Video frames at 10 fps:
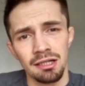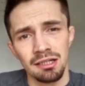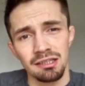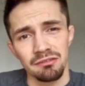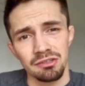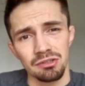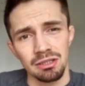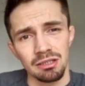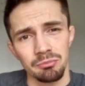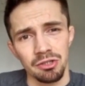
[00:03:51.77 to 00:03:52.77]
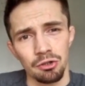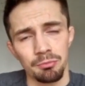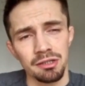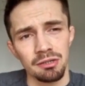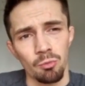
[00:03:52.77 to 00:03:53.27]
leaving you a little bit
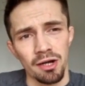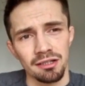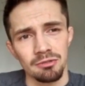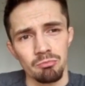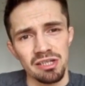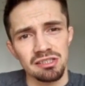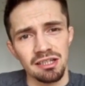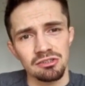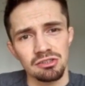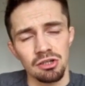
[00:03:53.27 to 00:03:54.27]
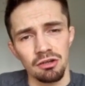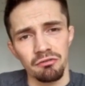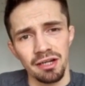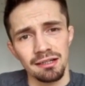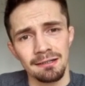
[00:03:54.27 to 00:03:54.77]
open and where it can miss against a tall
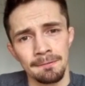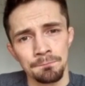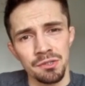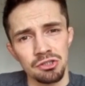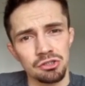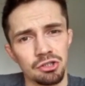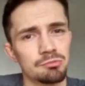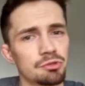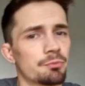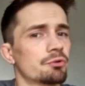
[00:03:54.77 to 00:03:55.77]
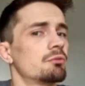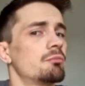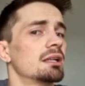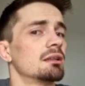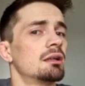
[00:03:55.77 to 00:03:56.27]
fighter, it just comes up through the
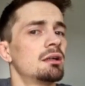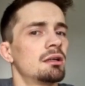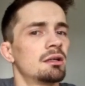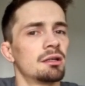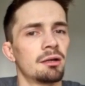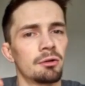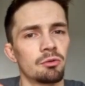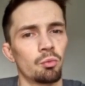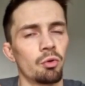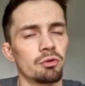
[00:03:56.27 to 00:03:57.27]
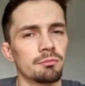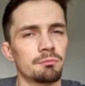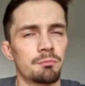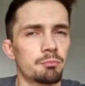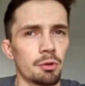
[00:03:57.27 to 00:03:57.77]
middle.
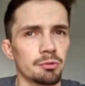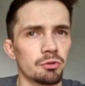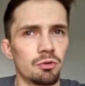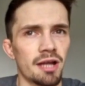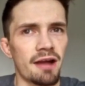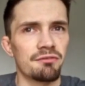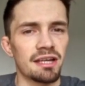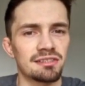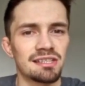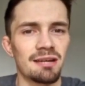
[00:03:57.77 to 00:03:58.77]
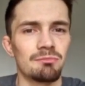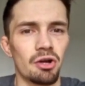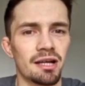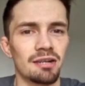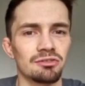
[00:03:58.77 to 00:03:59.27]
Probably won't have that same
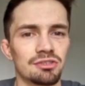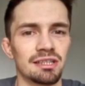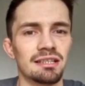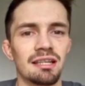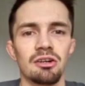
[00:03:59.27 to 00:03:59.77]
knockout sting that a